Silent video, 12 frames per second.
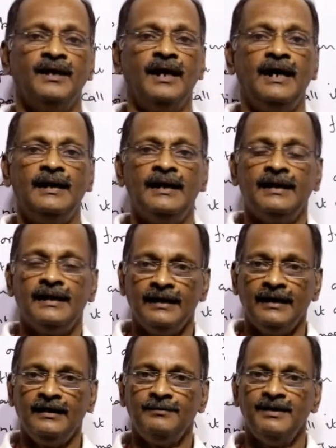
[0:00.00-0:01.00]
And
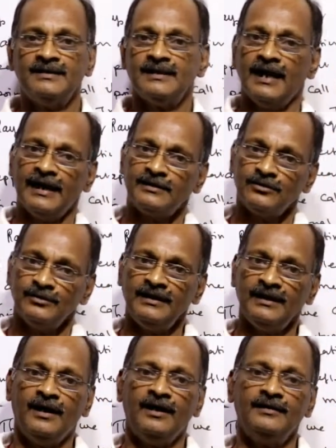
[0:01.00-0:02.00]
real image,
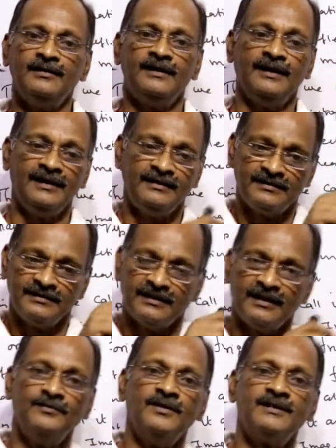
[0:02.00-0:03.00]
actually all the rays
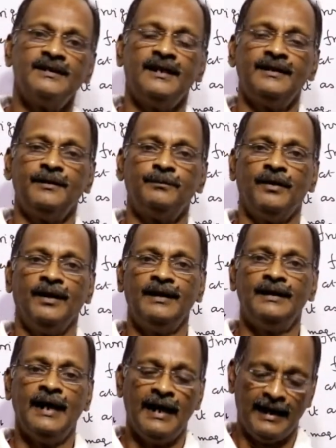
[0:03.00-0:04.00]
converge at a
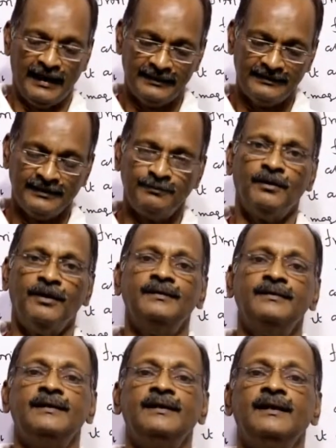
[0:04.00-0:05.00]
point. At that
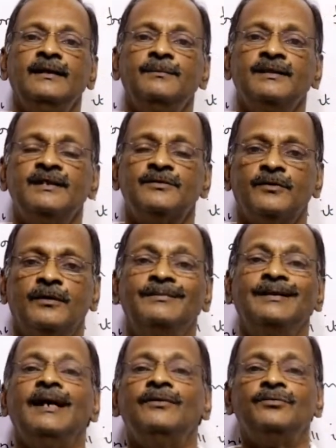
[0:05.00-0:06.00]
point the real image is
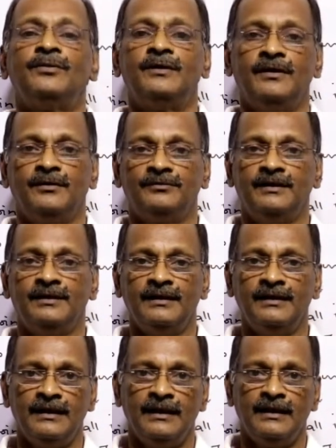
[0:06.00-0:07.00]
formed in front of the